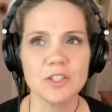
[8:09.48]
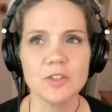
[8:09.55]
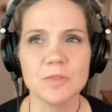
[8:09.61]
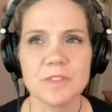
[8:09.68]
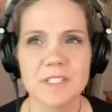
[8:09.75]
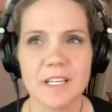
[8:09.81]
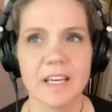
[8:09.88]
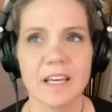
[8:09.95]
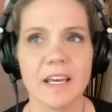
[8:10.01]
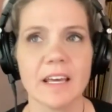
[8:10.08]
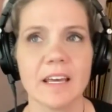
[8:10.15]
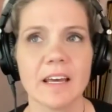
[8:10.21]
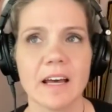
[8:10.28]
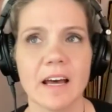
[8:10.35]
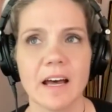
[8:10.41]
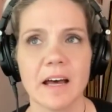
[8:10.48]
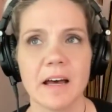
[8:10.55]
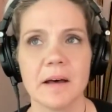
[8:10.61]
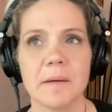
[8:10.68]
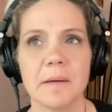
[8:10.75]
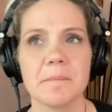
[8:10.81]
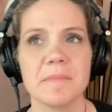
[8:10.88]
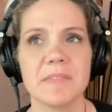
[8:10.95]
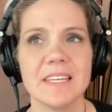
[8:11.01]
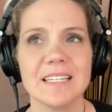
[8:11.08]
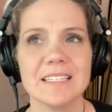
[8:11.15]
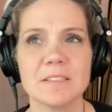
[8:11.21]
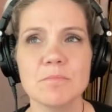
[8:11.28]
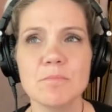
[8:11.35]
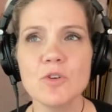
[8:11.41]
using um,
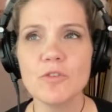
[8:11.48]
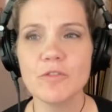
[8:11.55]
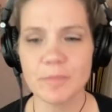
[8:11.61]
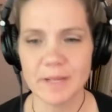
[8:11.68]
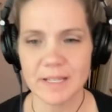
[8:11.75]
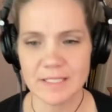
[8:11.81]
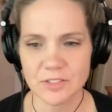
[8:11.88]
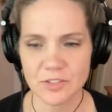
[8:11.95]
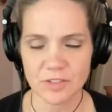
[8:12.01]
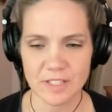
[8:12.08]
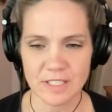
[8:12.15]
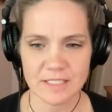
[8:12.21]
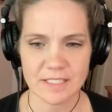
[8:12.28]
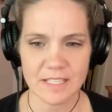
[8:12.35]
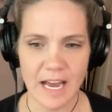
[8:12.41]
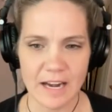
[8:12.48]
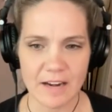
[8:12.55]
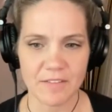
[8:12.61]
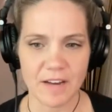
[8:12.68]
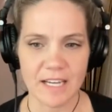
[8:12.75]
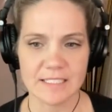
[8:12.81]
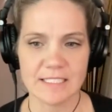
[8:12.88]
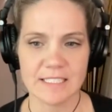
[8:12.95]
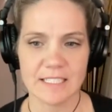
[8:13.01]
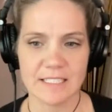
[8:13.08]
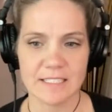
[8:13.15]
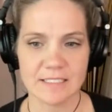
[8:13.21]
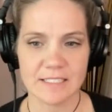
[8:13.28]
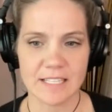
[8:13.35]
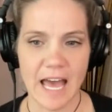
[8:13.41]
these movements or these kind of ideas